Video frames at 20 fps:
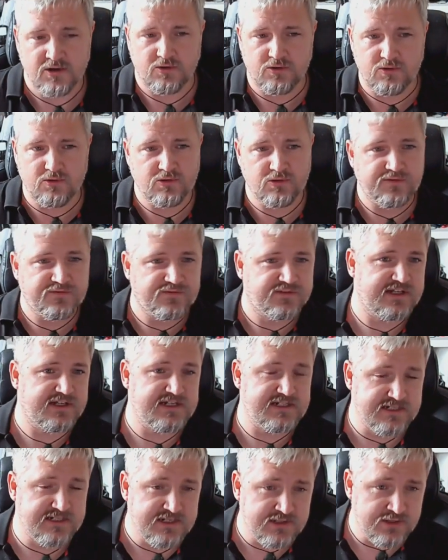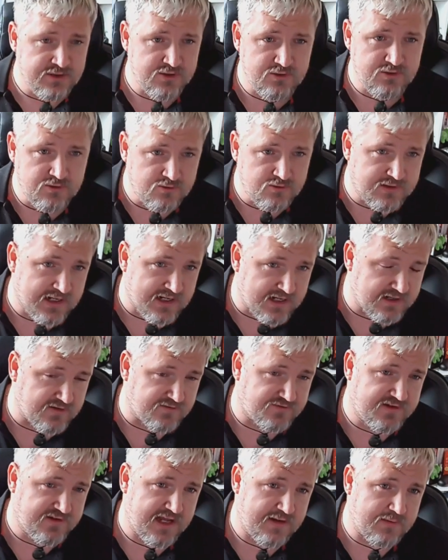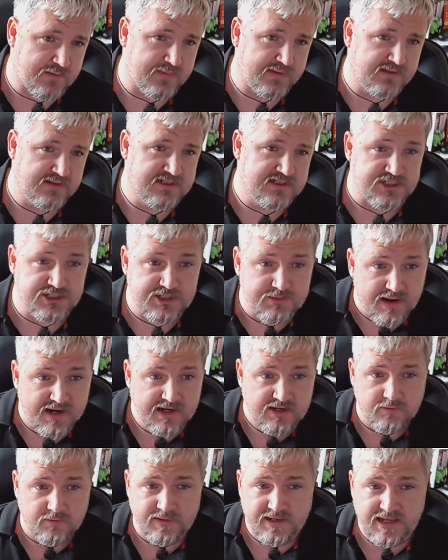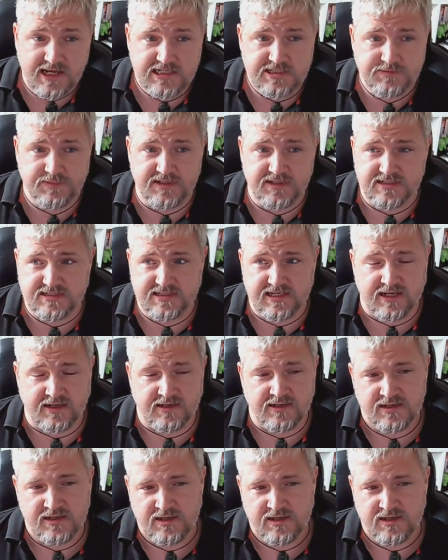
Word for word: all of these new kind of capabilities you might not be experts in,